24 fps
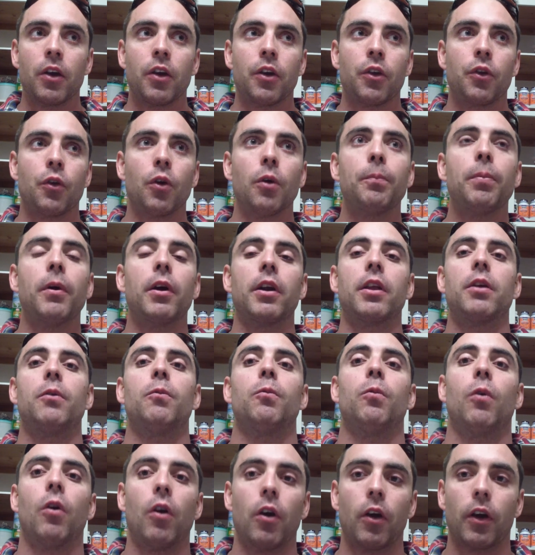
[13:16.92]
your body
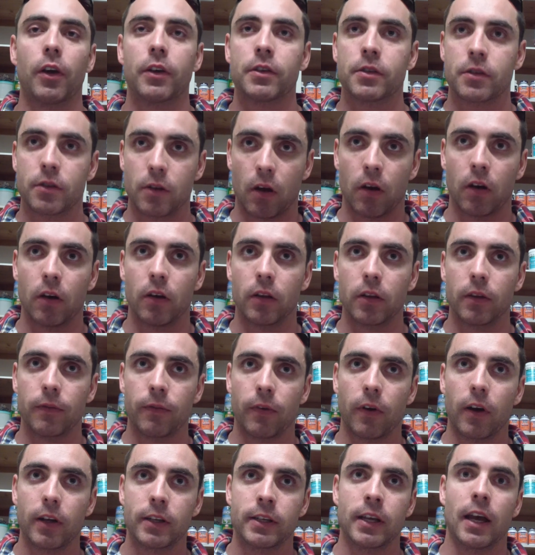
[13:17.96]
works on the
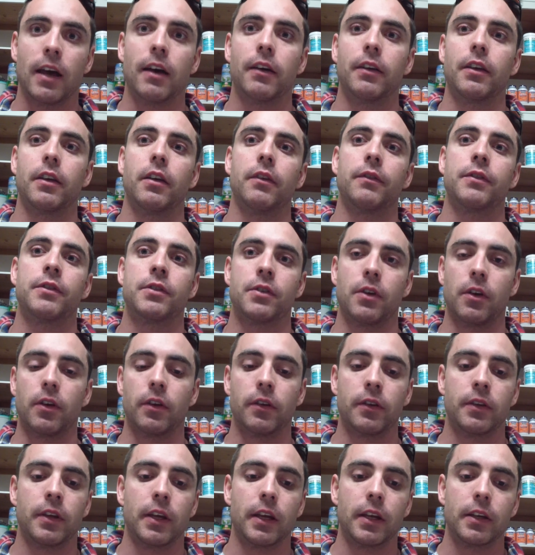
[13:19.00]
vitality of
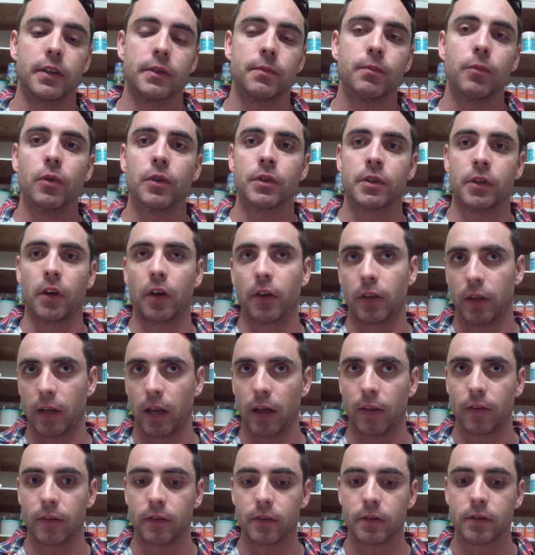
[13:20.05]
certain things more so than
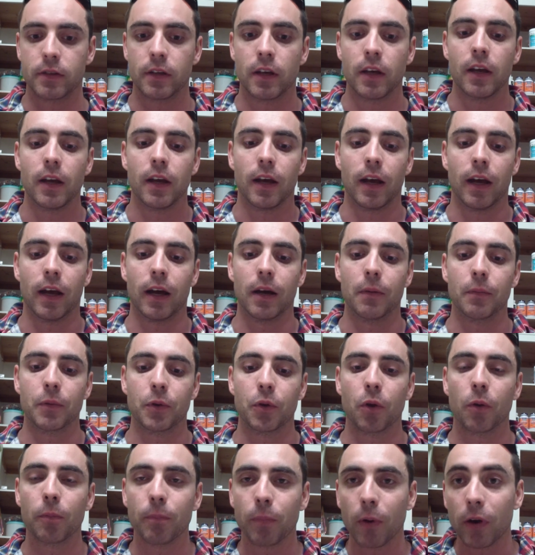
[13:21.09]
others.
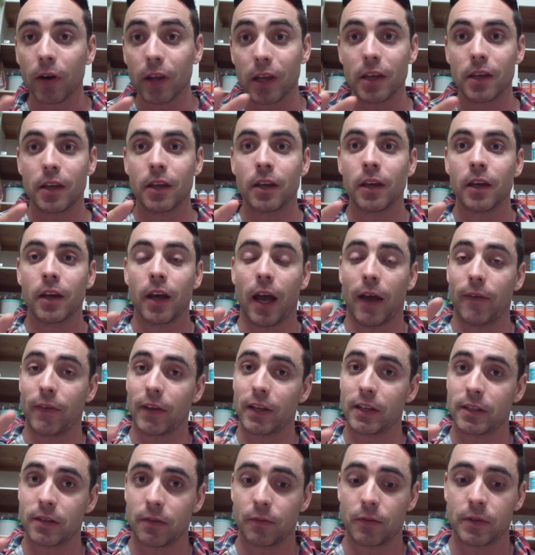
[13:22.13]
Your body
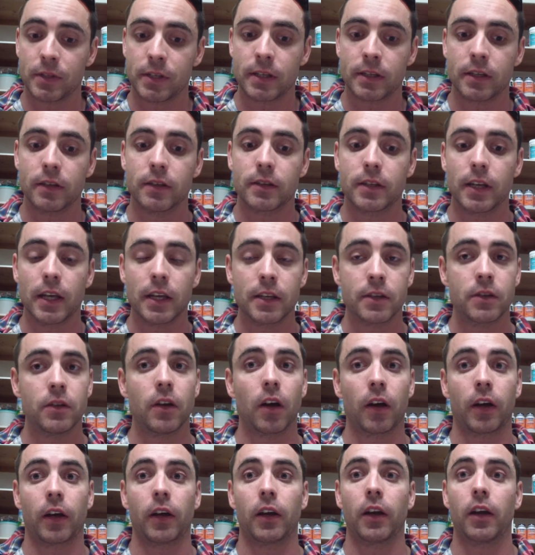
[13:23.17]
having insulin resistance is
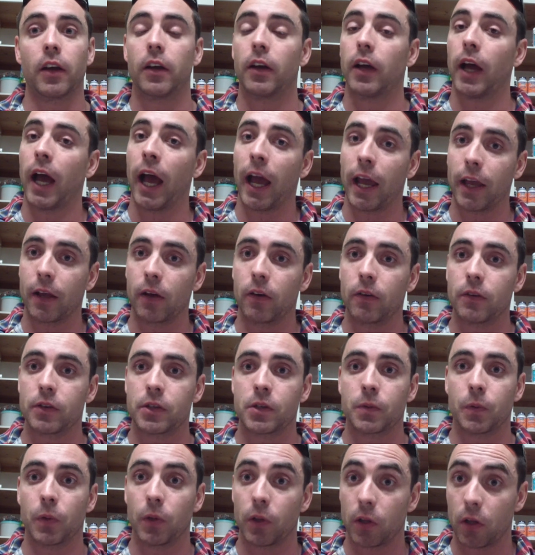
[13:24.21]
not going to hang on
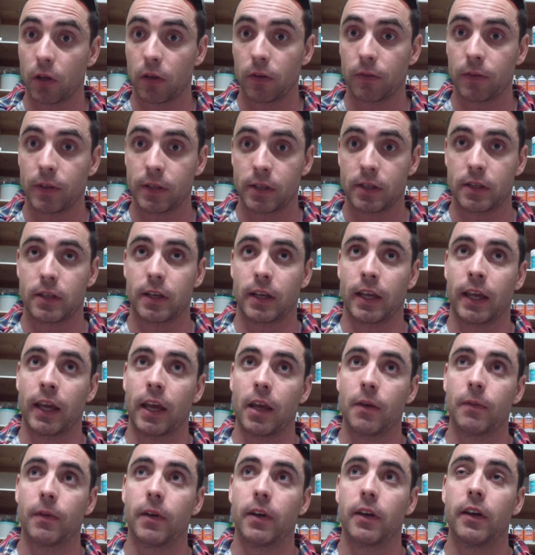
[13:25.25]
to a lot of, this is a
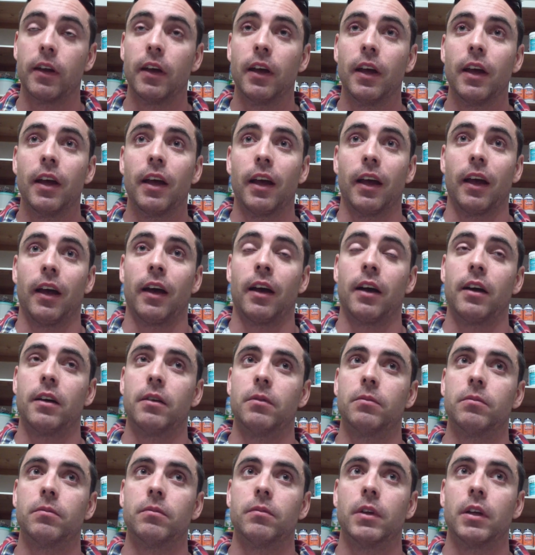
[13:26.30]
key one,
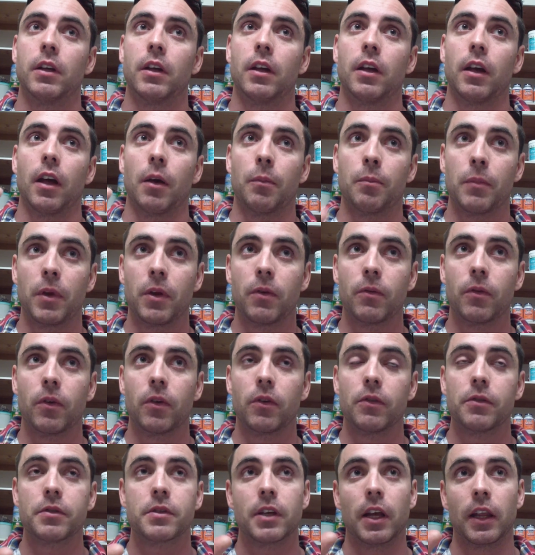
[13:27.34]

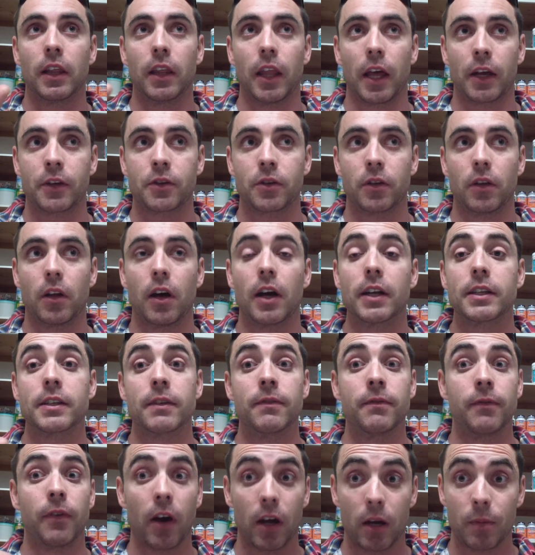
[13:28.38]
minerals, electrolytes
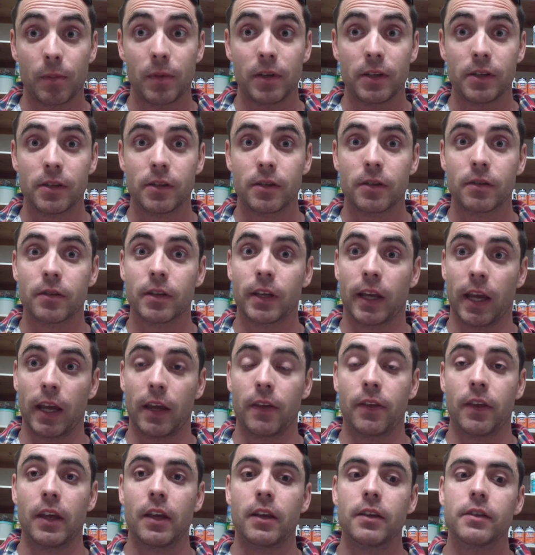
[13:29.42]
and vitamins,
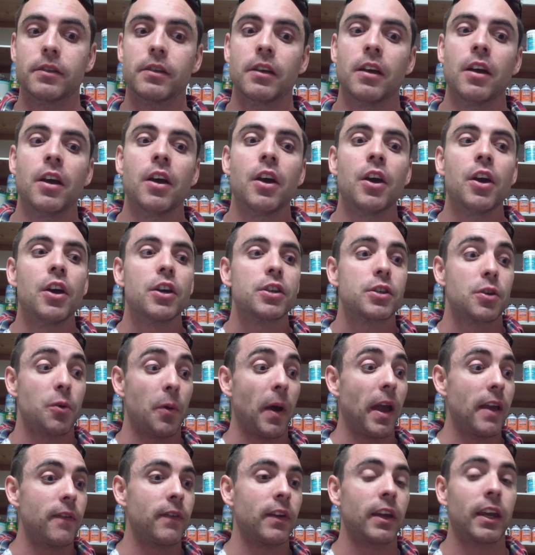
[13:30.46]
key things.
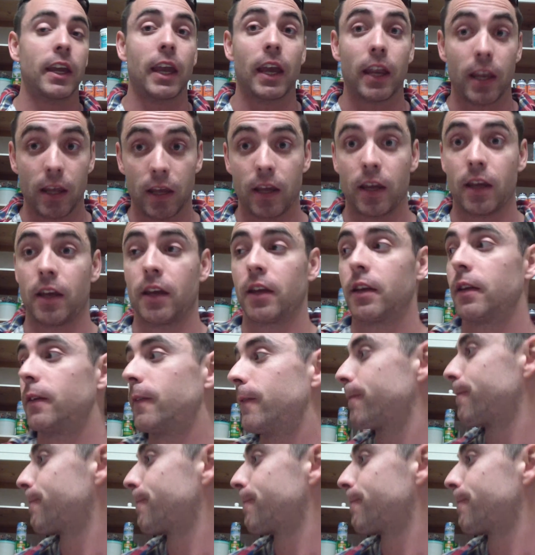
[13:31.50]
So even getting in